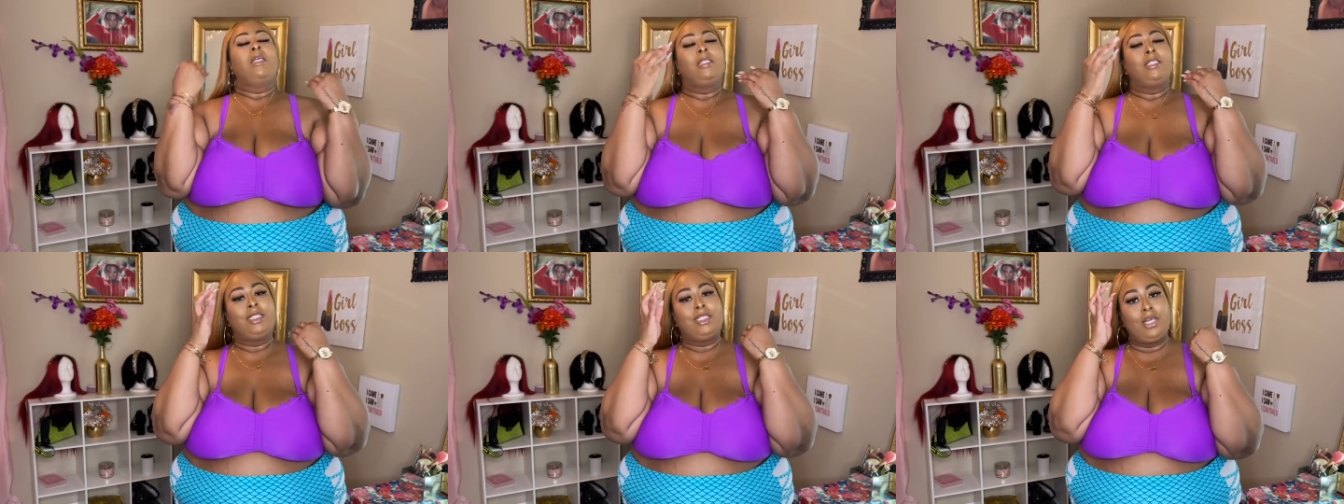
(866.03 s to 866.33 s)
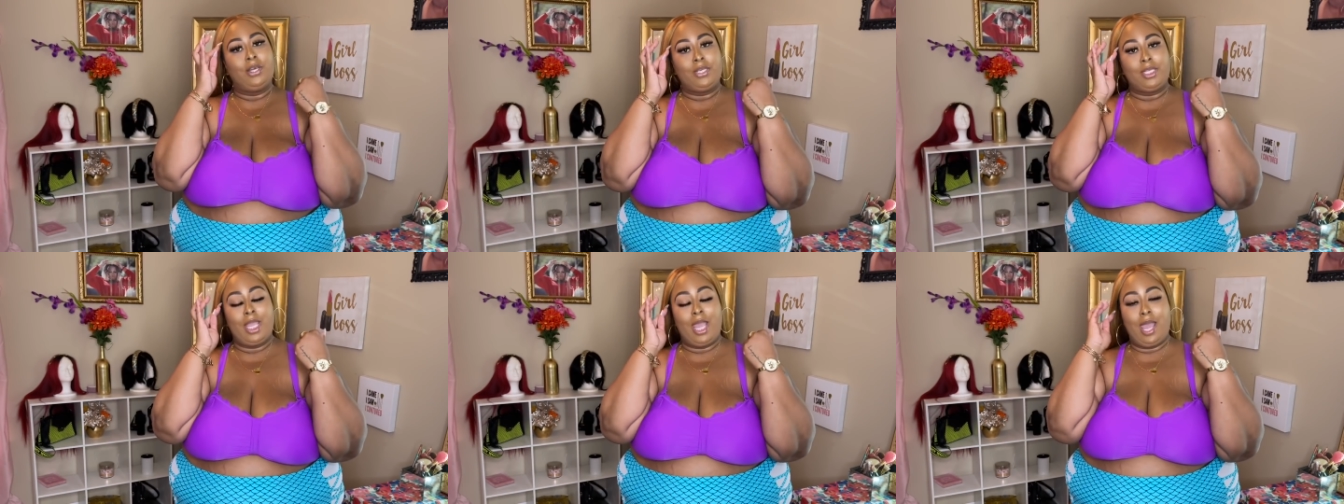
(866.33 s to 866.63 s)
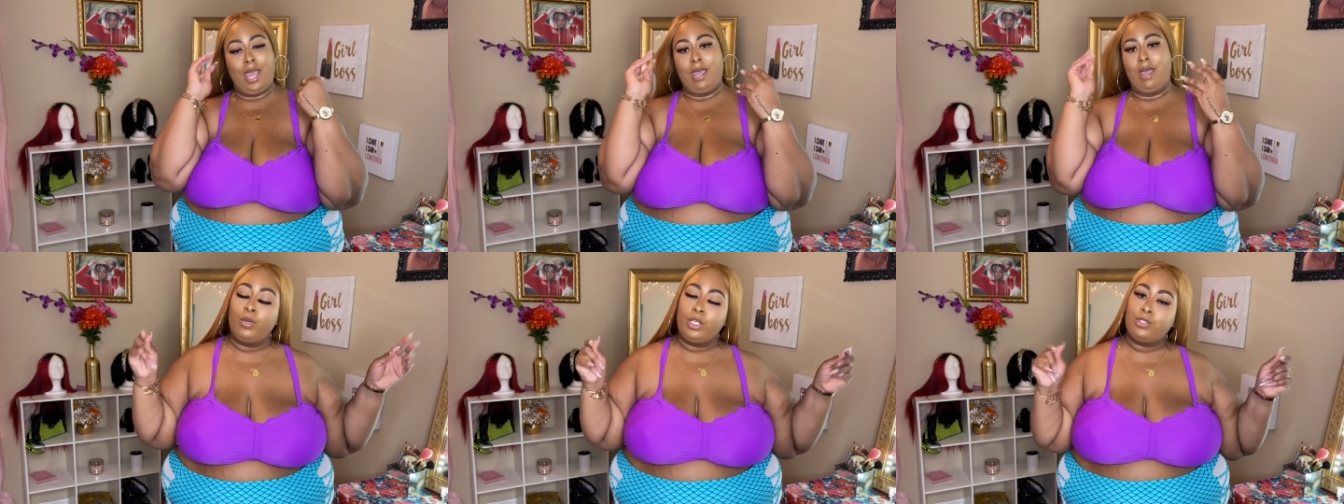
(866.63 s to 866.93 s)
So y'all,
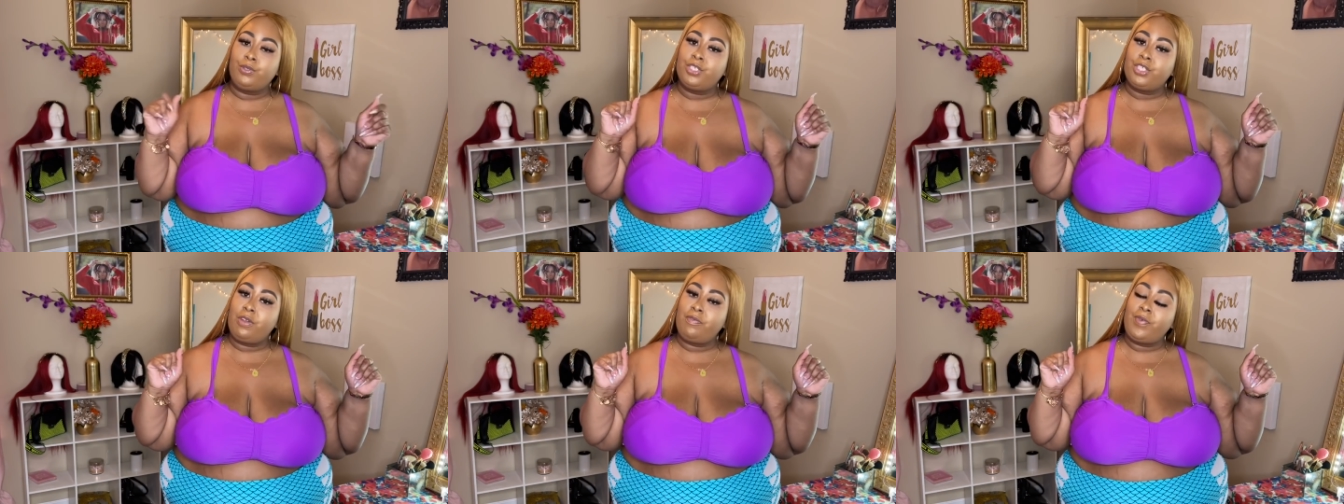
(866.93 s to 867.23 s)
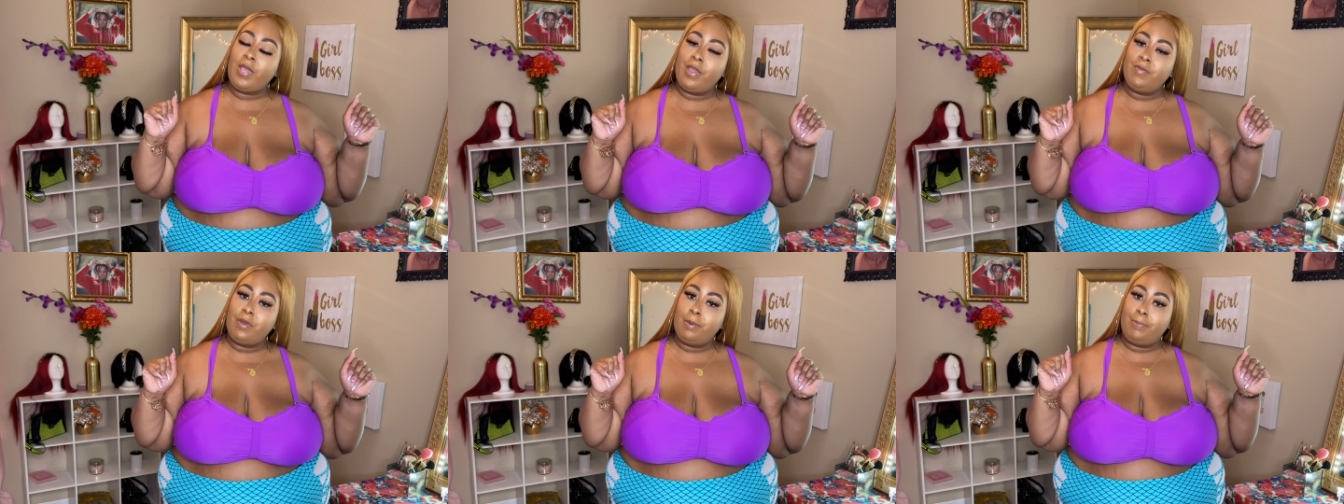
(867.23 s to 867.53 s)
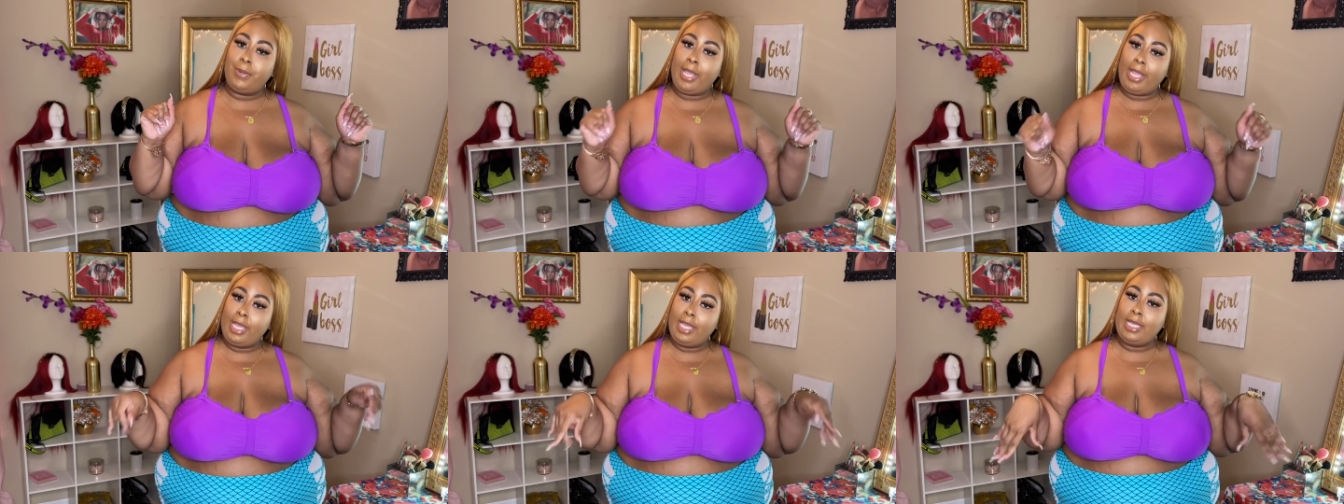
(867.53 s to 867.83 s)
which was your favorite
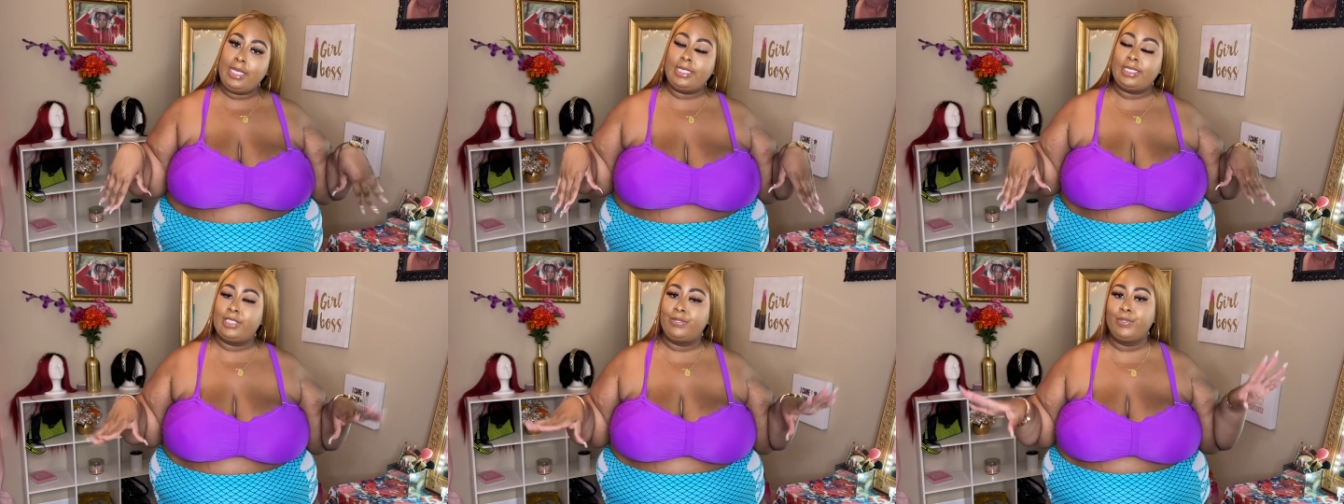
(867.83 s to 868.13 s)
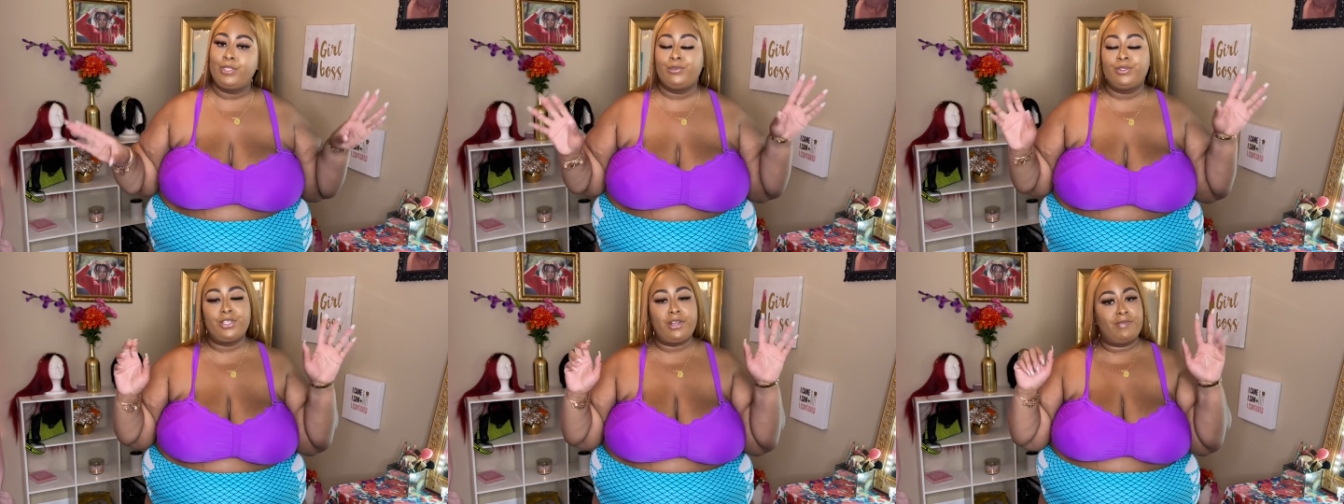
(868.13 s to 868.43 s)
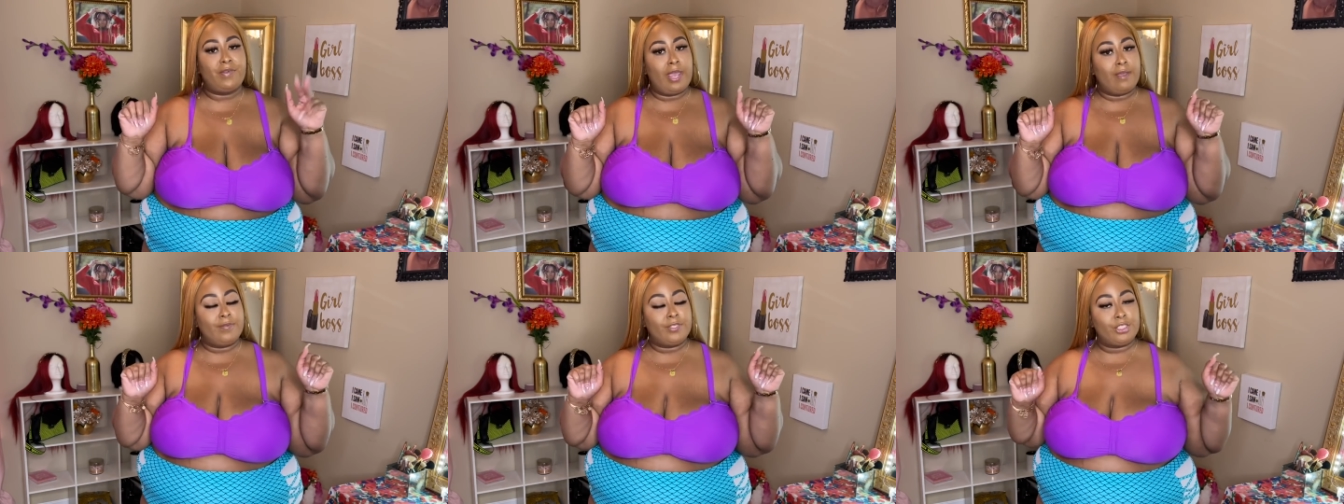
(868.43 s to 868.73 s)
piece? Which was your
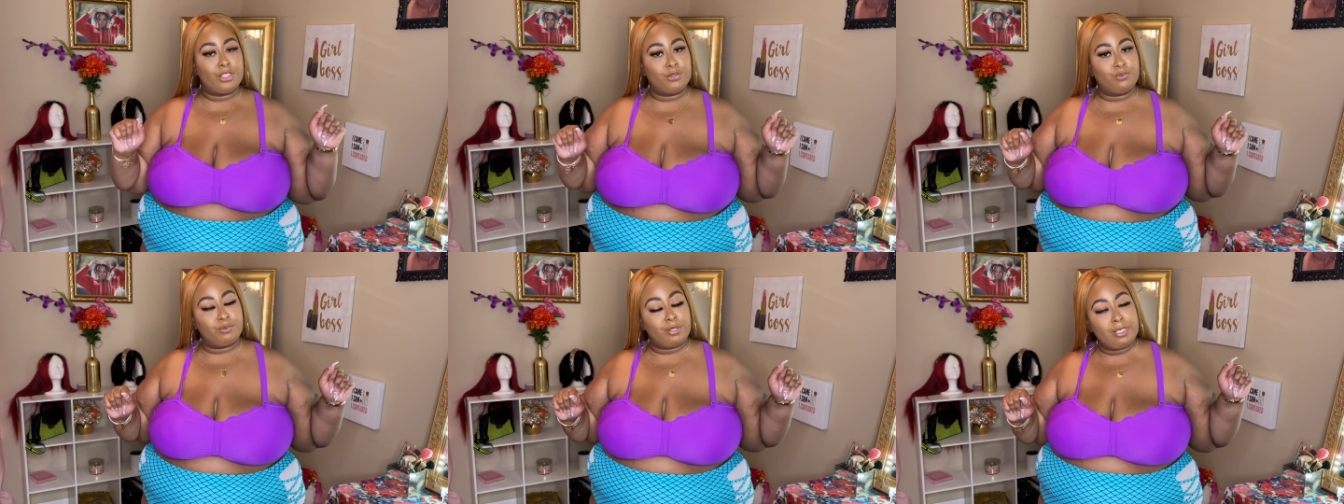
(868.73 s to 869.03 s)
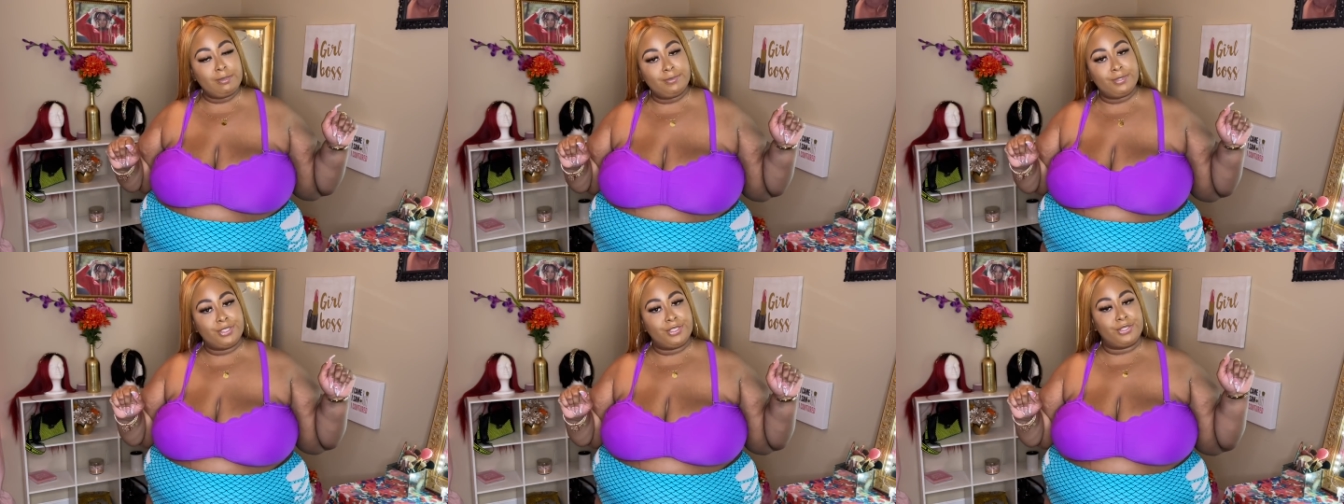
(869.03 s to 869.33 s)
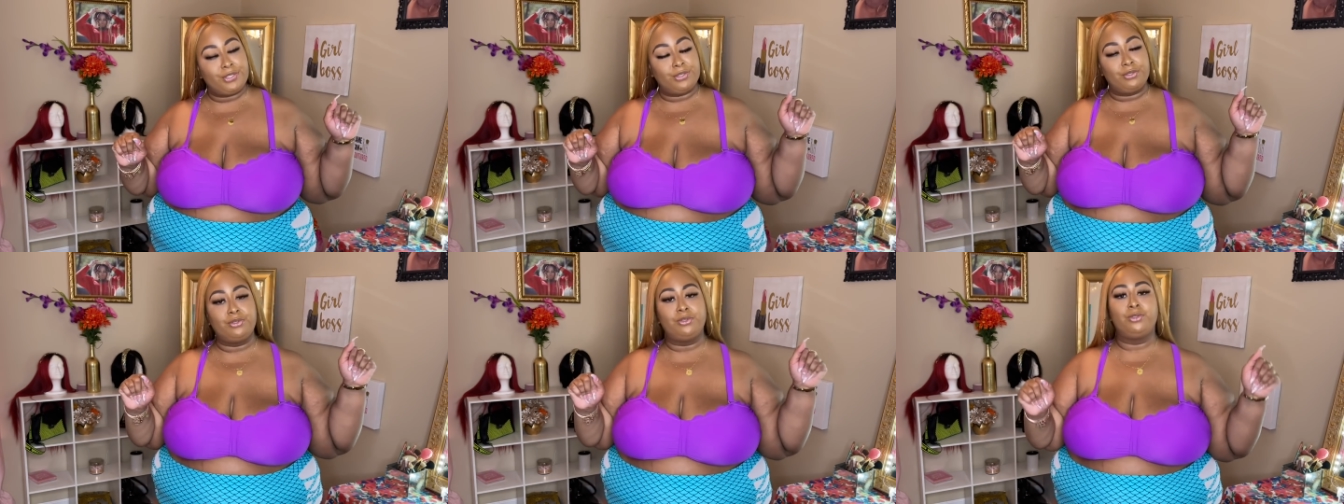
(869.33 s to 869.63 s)
favorite
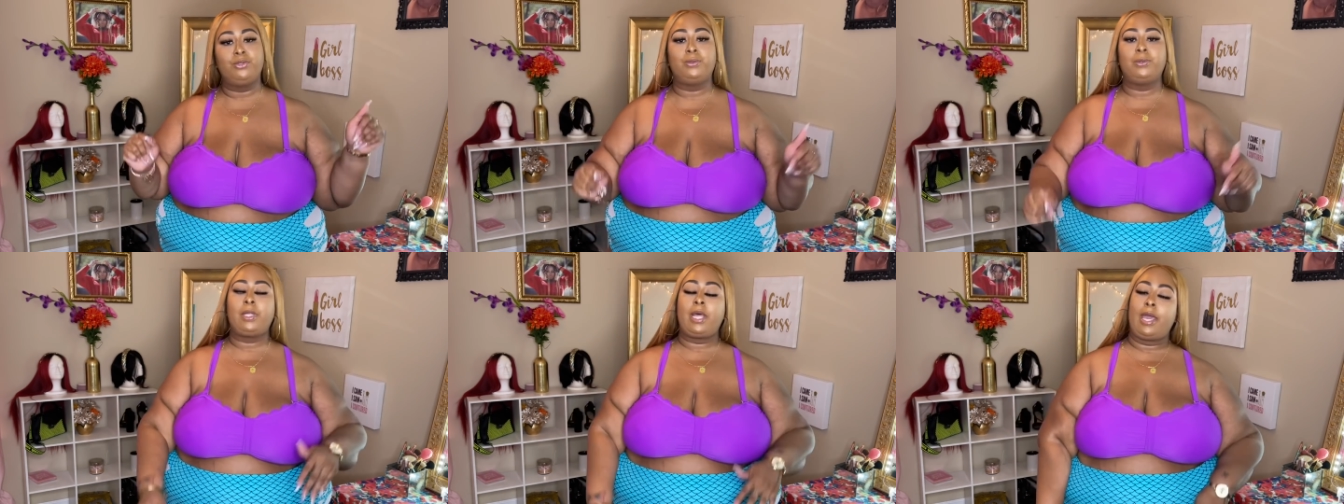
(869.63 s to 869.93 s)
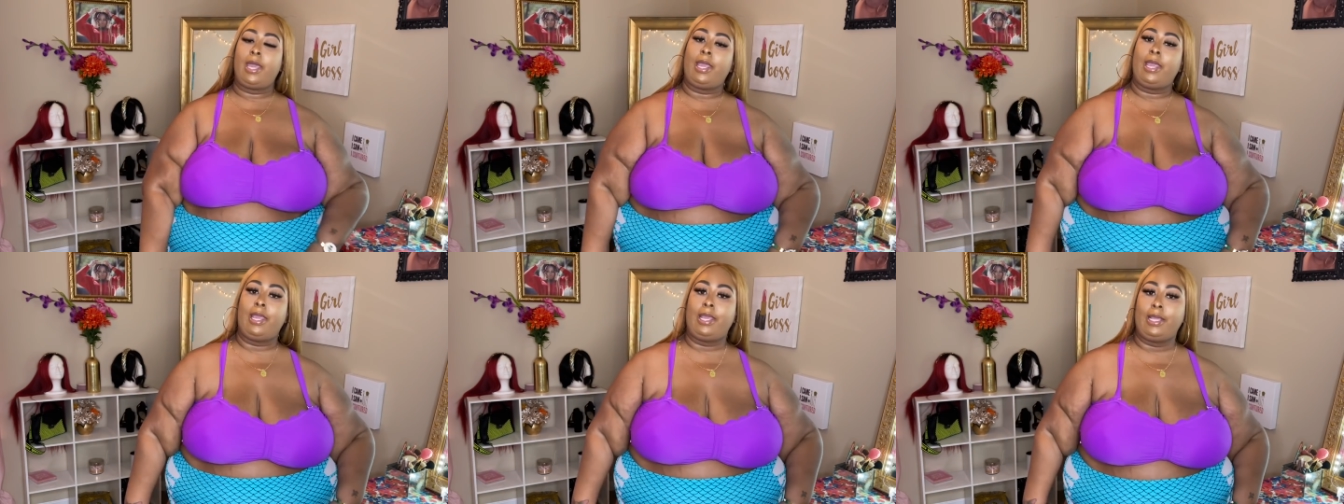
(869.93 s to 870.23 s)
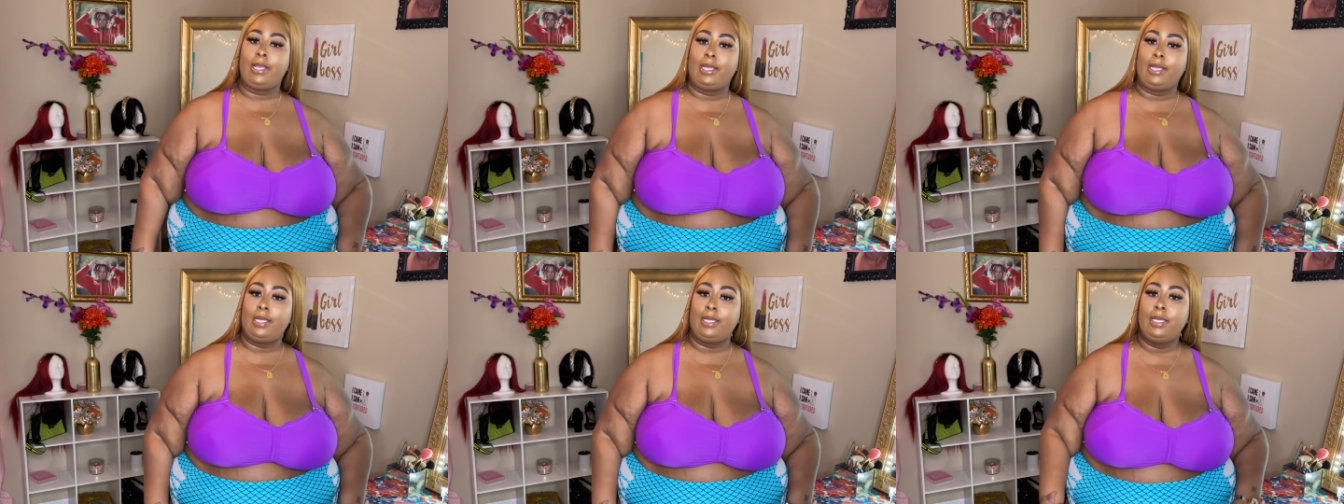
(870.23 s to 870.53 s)
swimsuit?
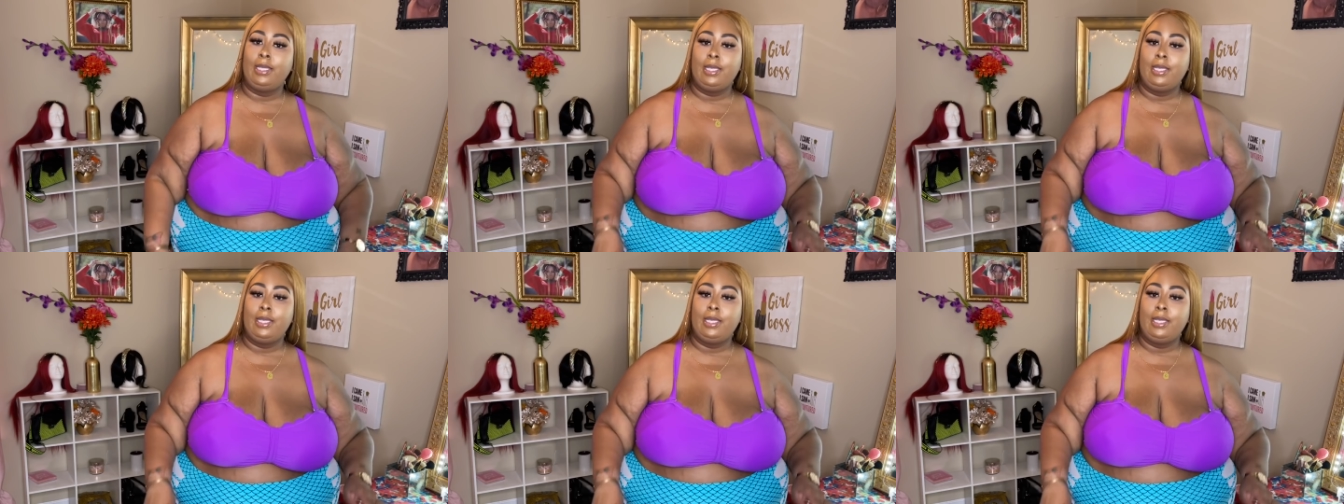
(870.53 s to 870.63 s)
Like,